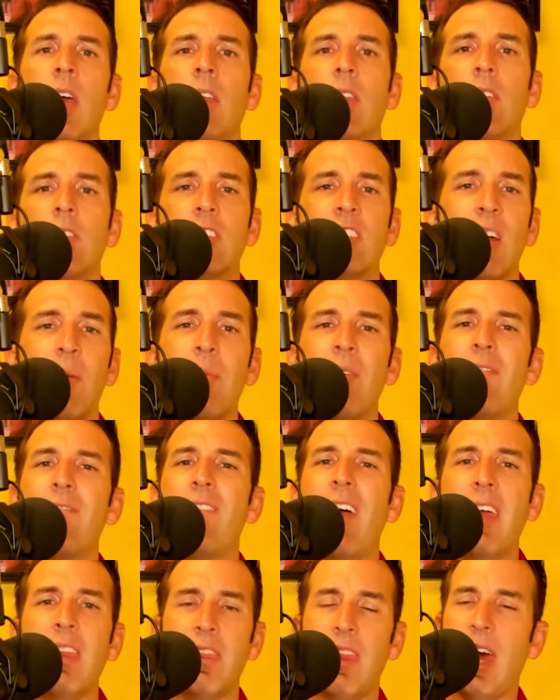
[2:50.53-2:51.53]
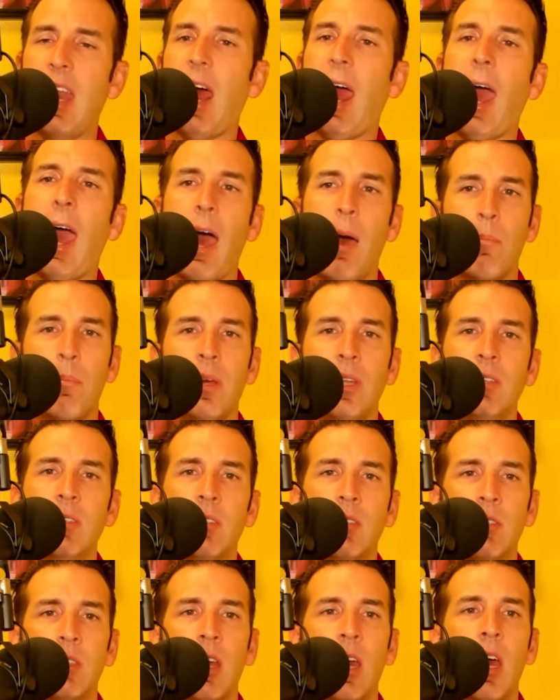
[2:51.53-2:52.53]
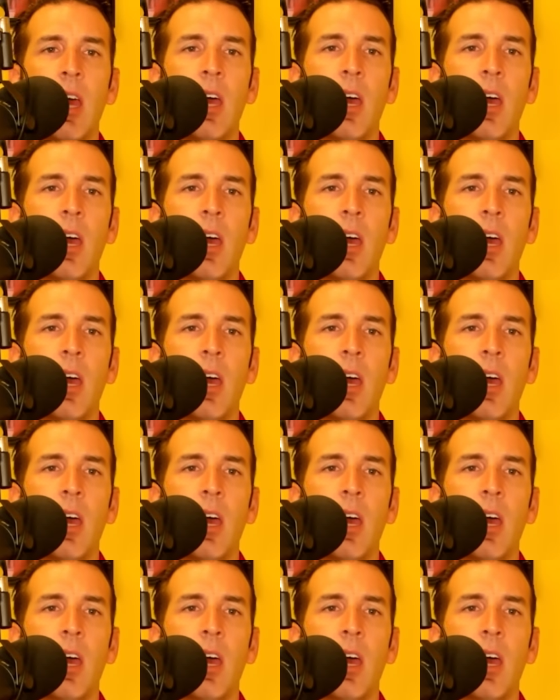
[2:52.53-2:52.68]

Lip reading: There's some event that happens.